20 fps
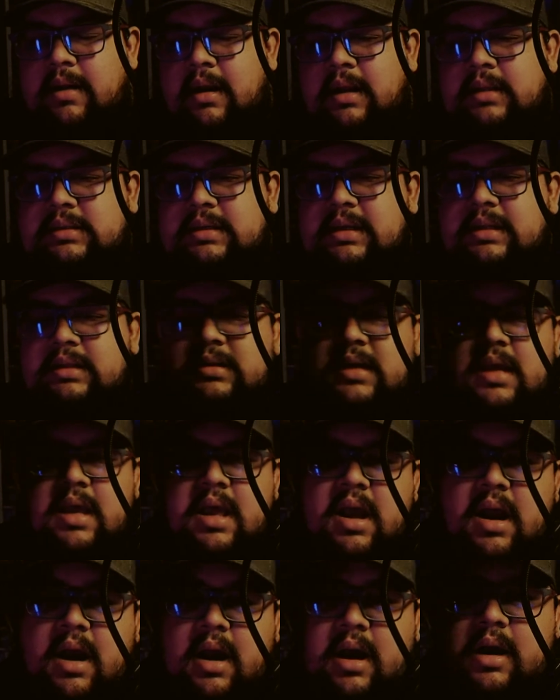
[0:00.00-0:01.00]
content
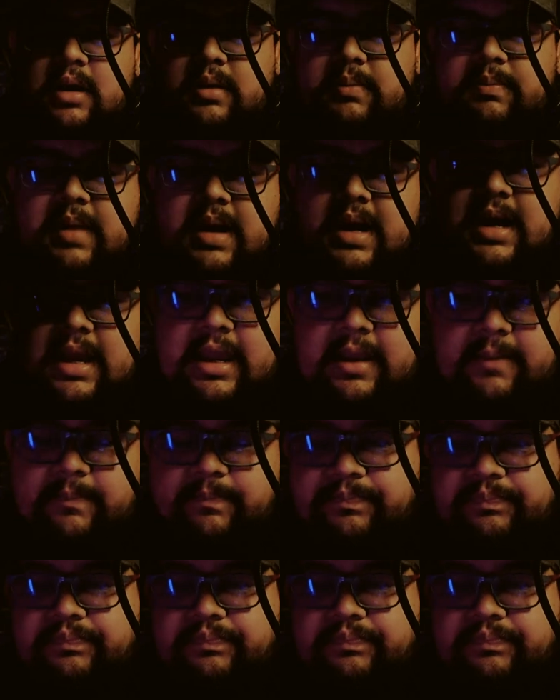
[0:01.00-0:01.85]
on my